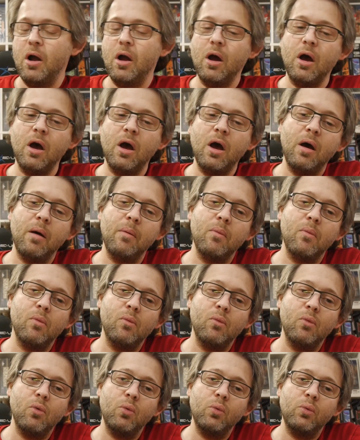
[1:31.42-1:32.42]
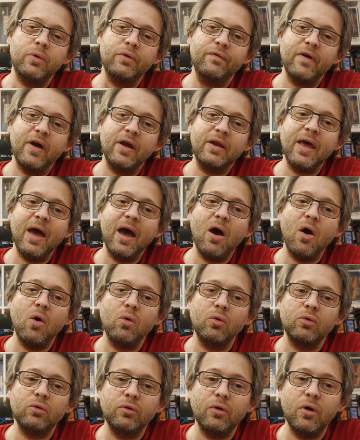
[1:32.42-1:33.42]
Um, we find
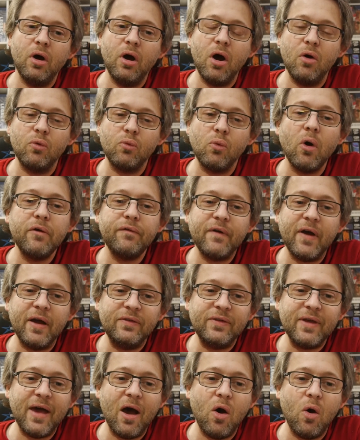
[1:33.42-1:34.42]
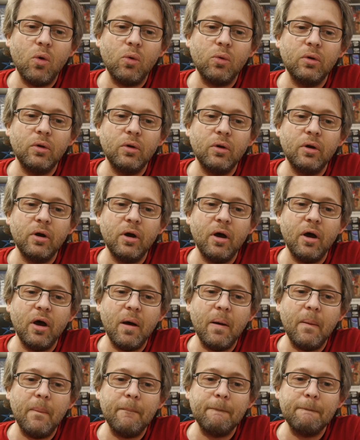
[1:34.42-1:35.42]
out. Uh, Roy finds out
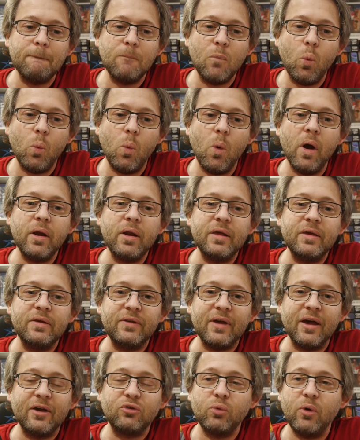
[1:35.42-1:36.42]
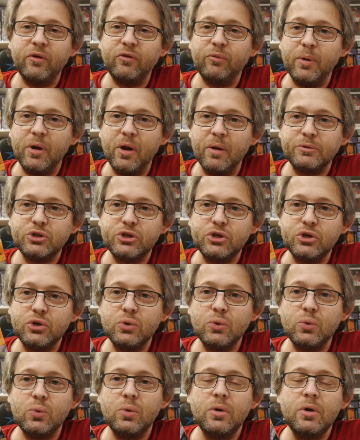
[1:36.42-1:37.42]
um, what his ex-wife's been up
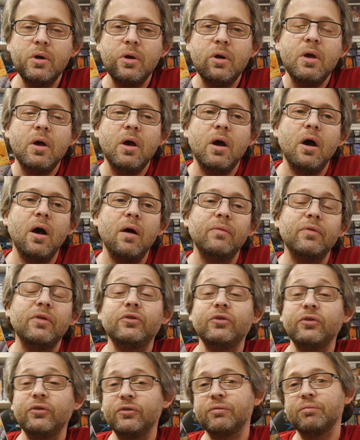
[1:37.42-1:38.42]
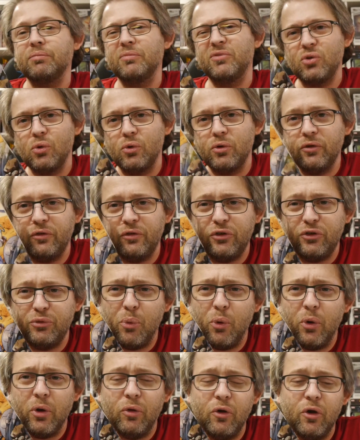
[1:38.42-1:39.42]
to. Um, this is sort of a
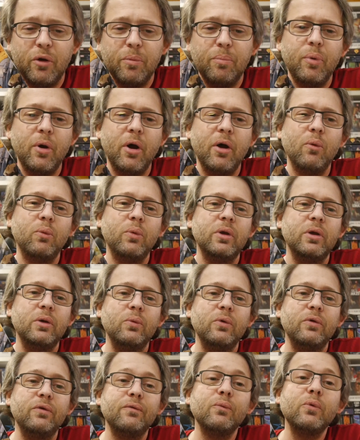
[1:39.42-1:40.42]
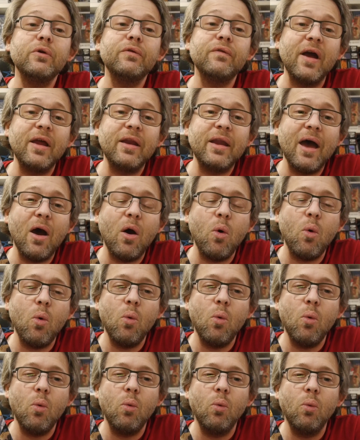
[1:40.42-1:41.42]
spoiler, but we, we we find
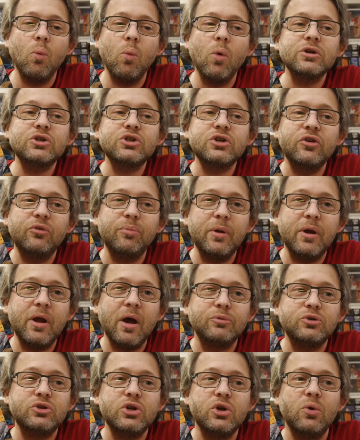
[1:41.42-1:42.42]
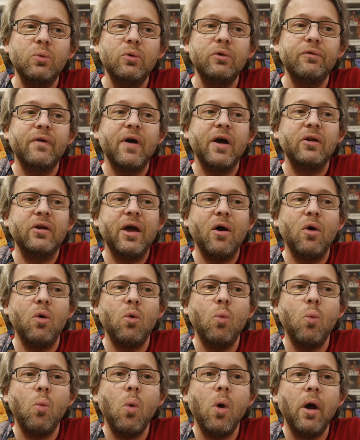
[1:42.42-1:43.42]
out what she's been up to, and we find
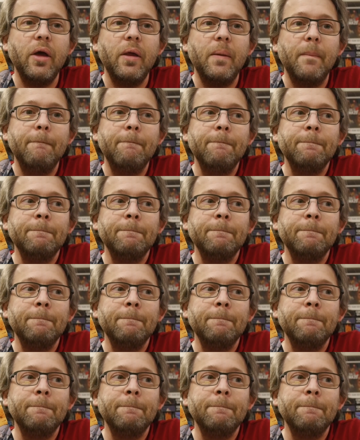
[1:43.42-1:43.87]
out what